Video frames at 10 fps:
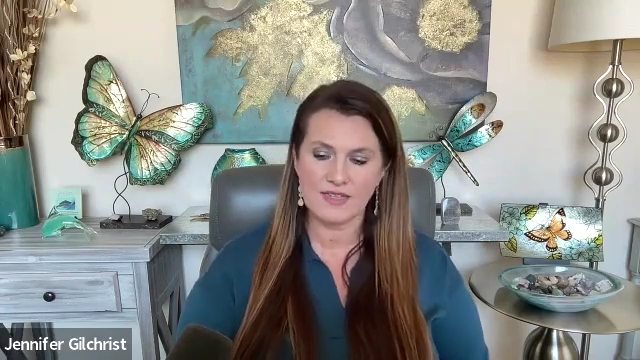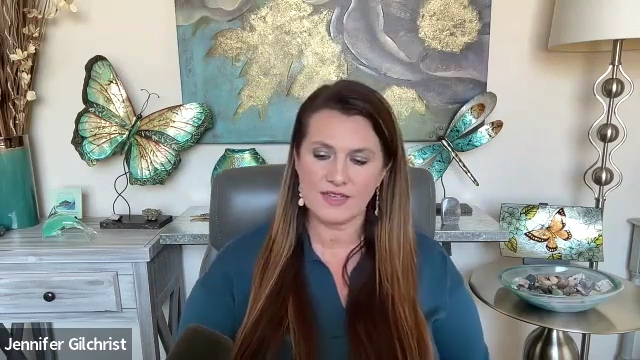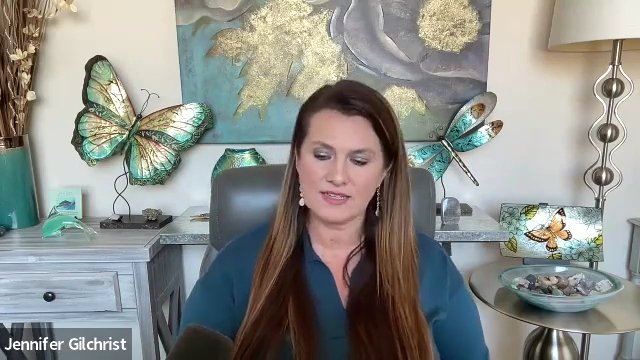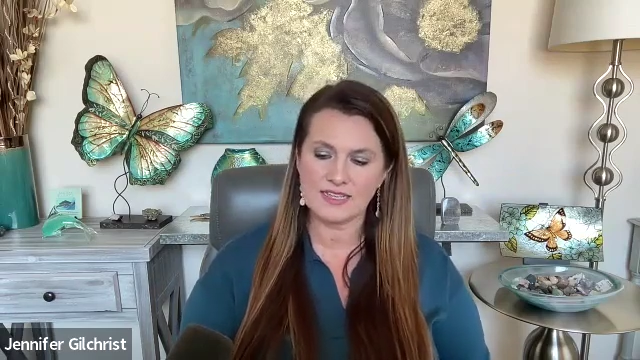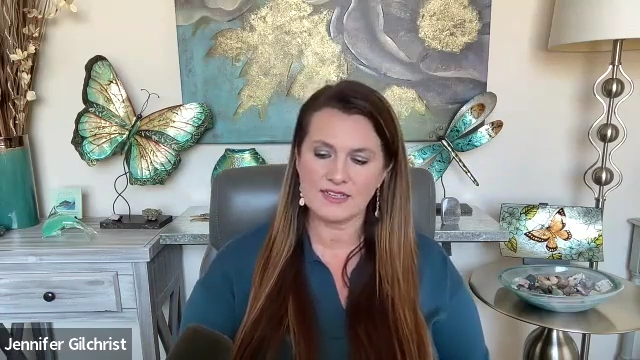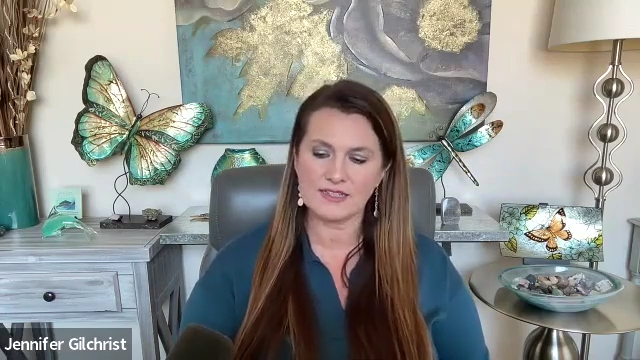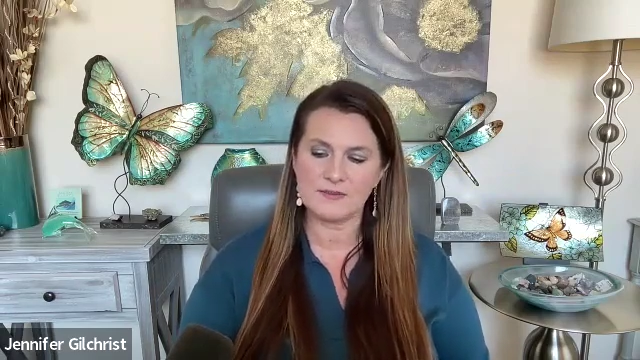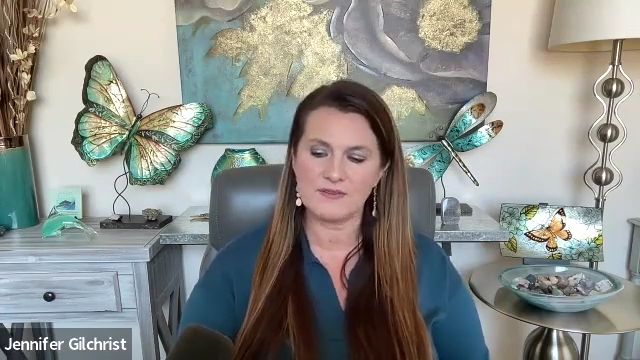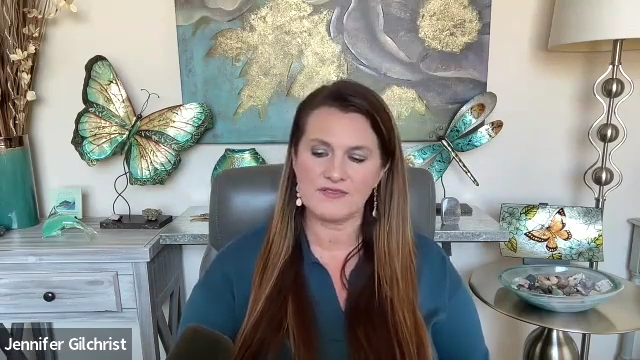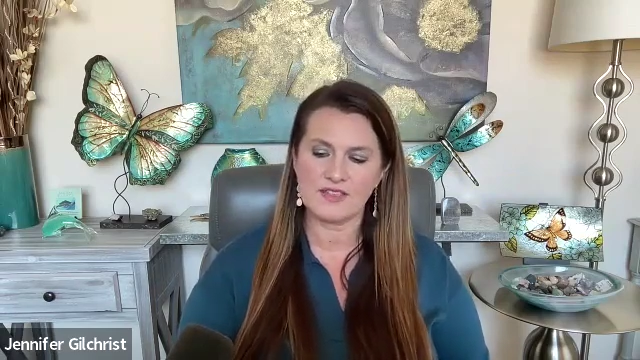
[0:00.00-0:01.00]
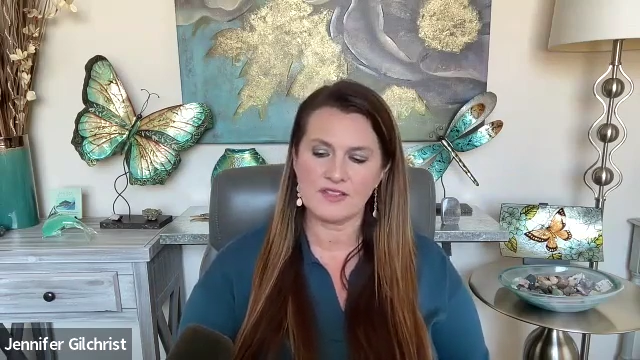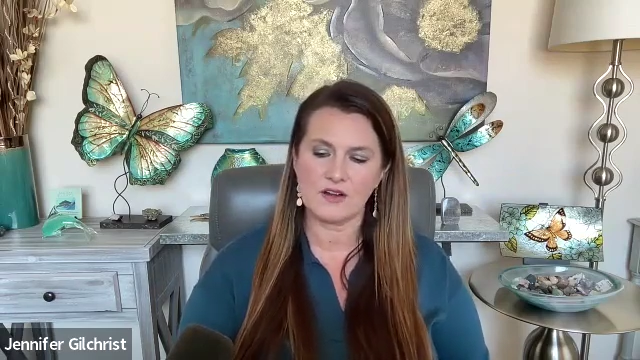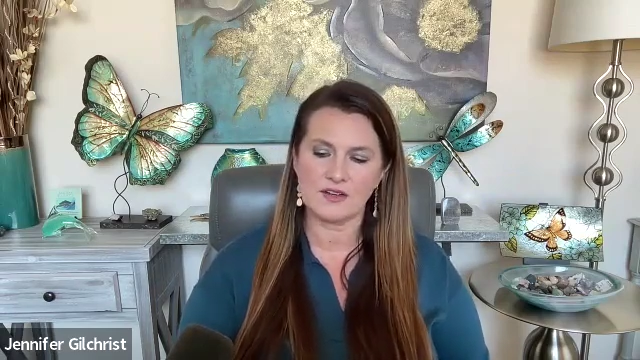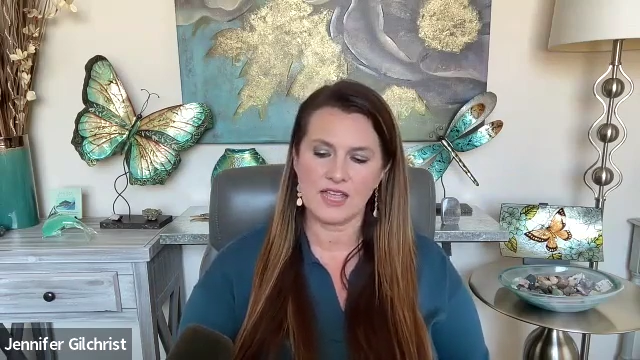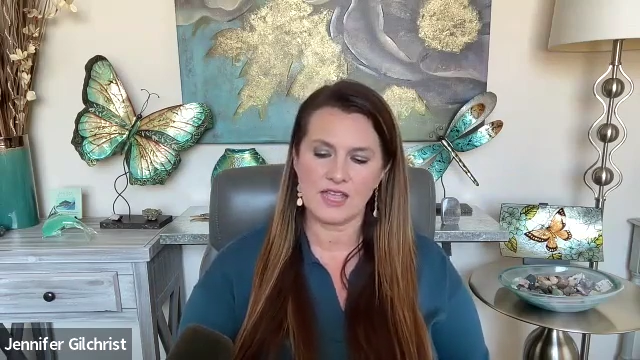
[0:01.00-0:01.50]
That take a leap of faith
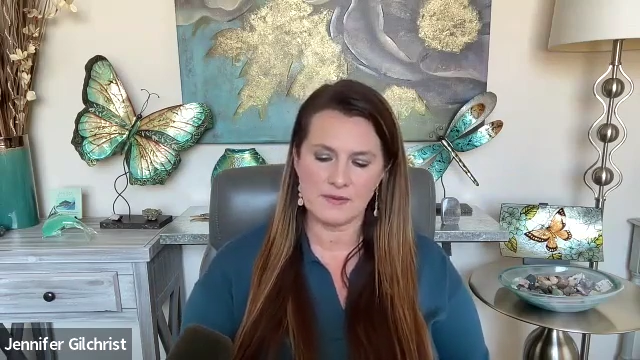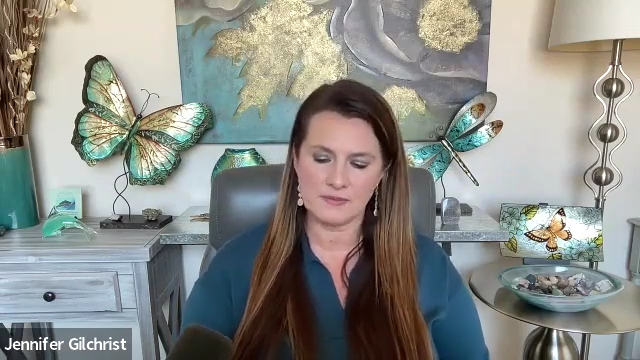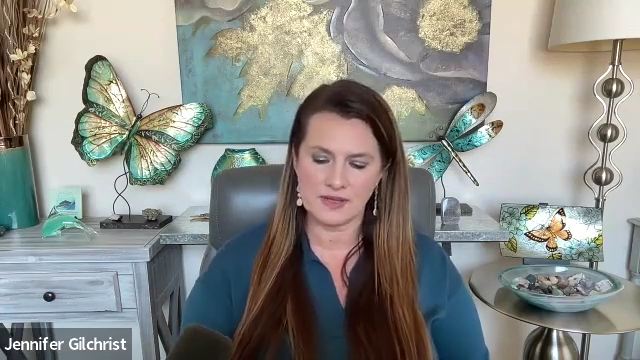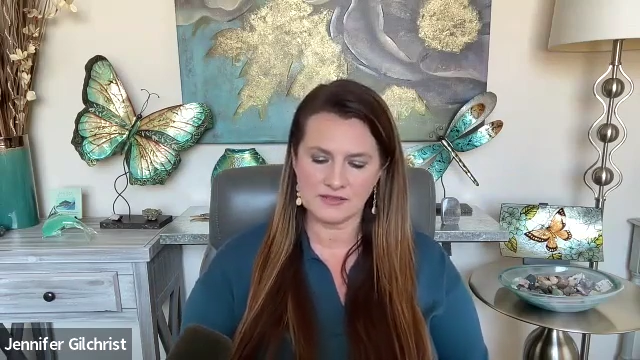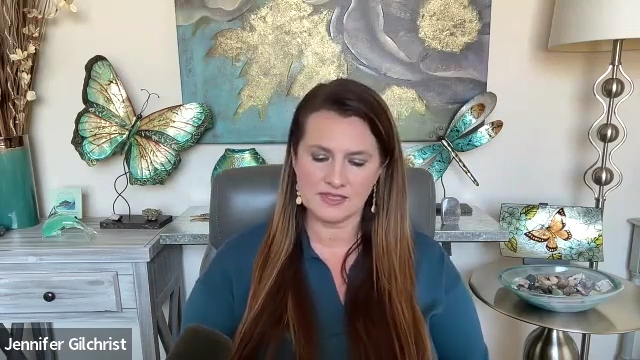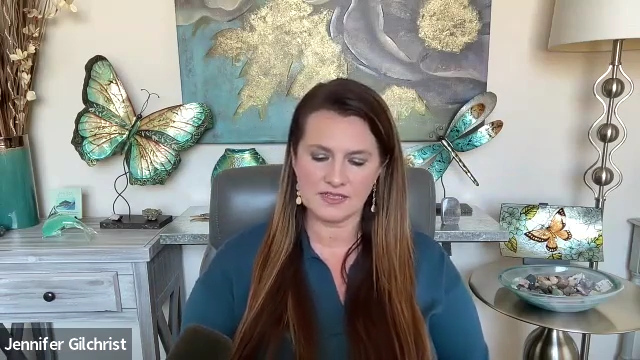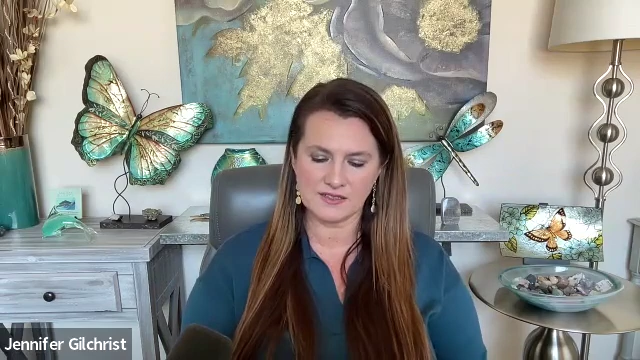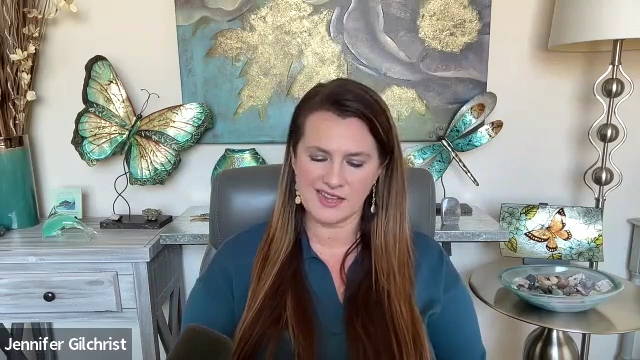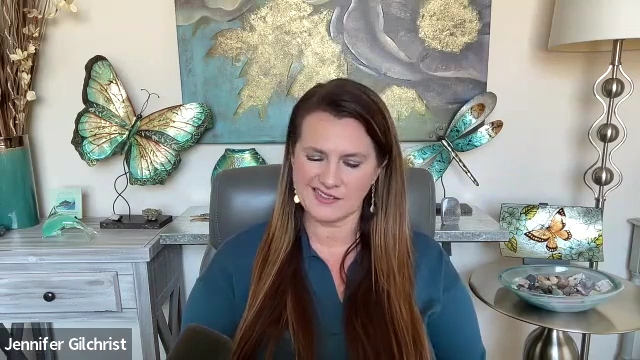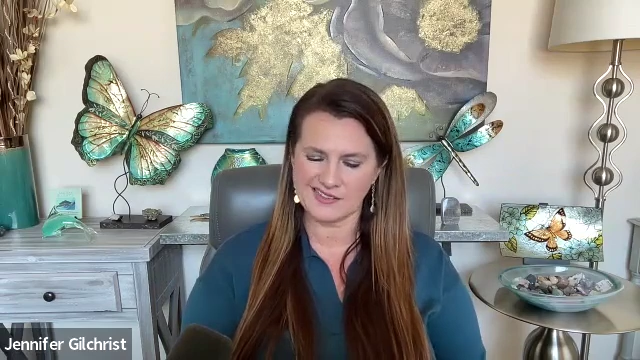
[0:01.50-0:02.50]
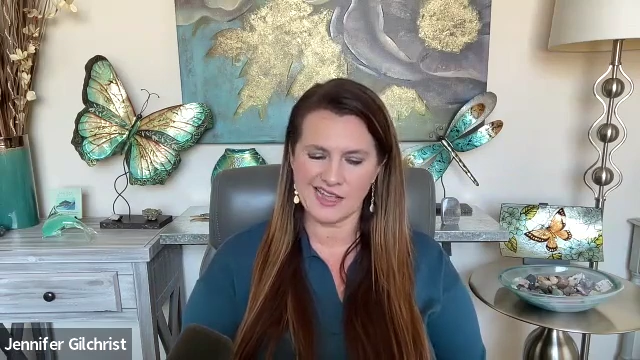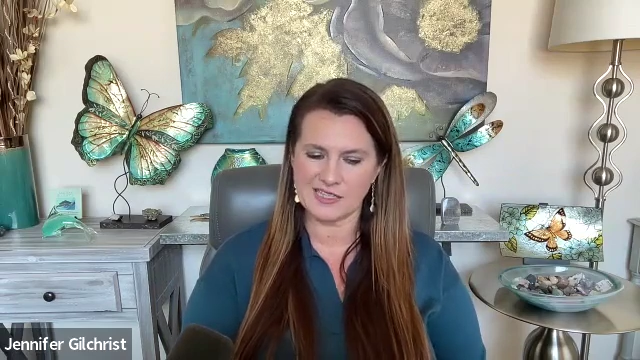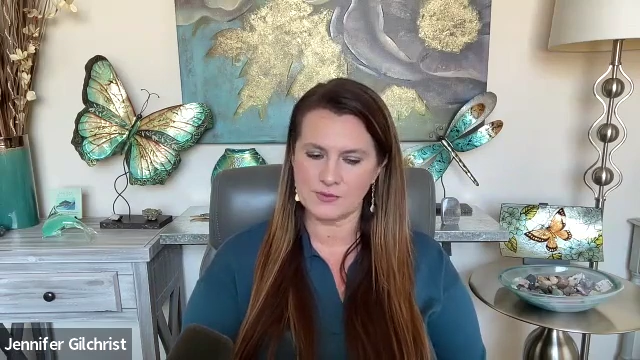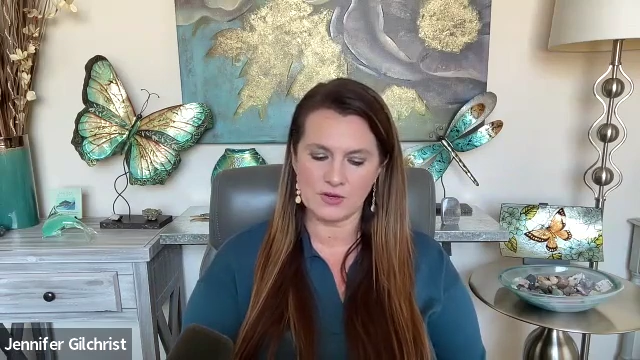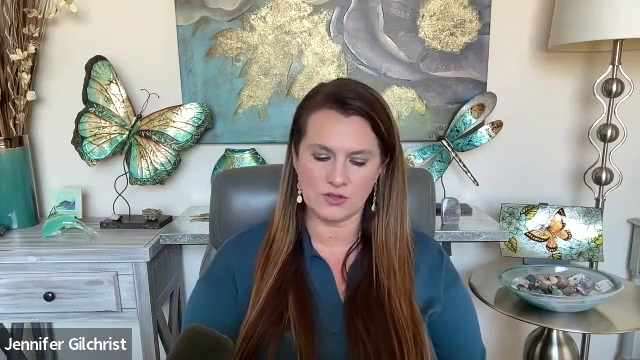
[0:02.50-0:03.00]
card came up at least like
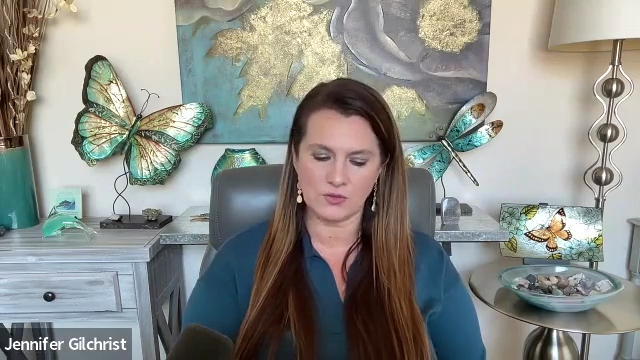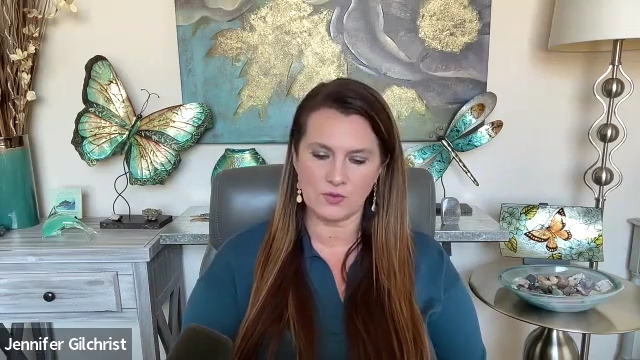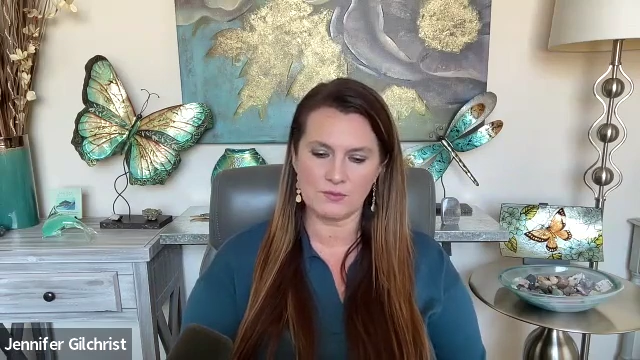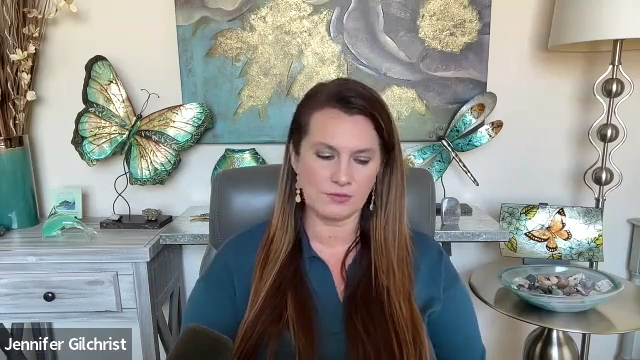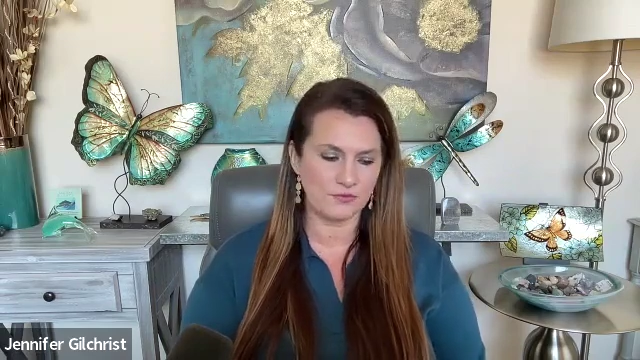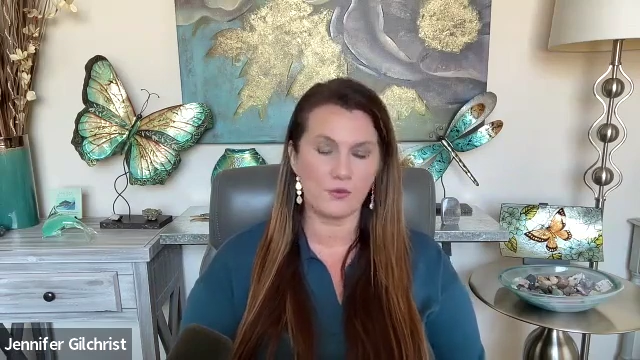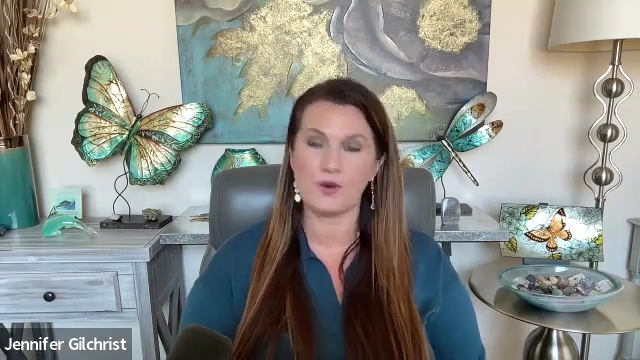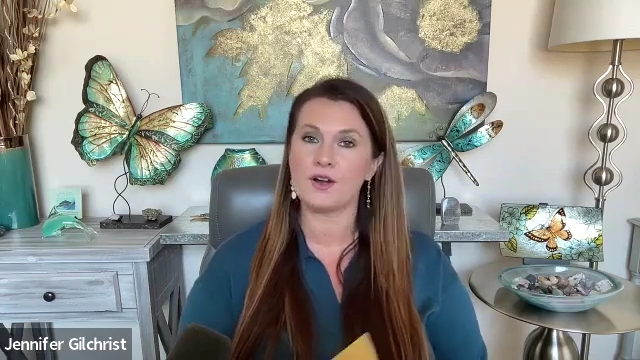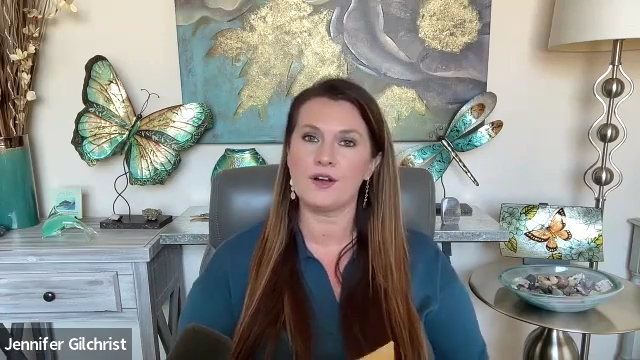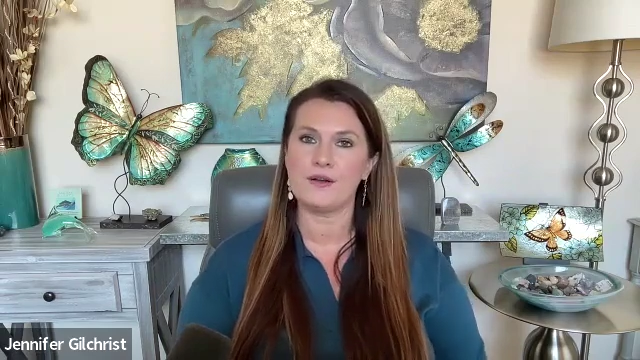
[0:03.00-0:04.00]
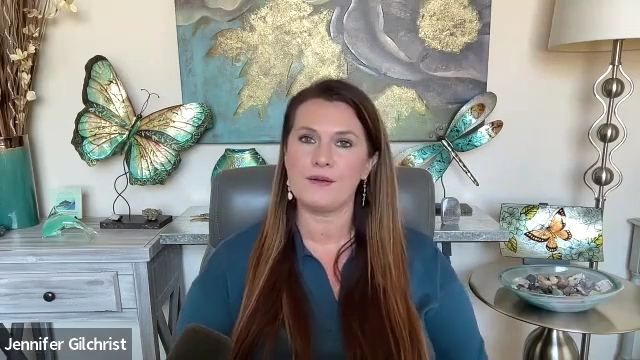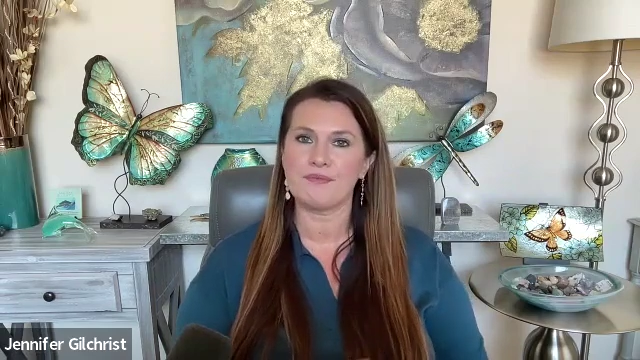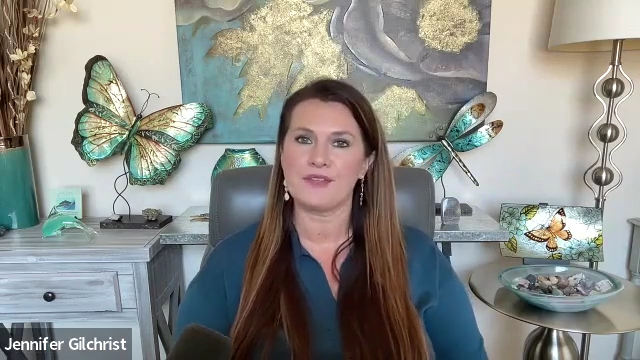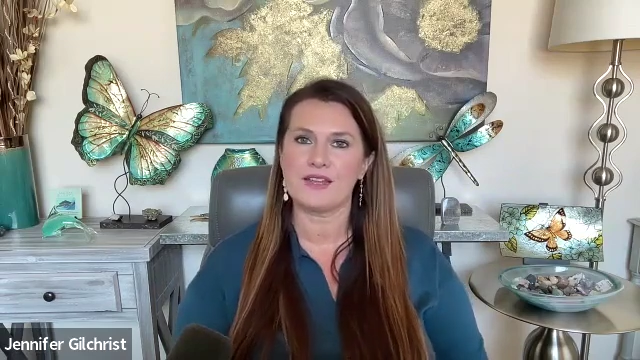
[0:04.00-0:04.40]
last week or the week before.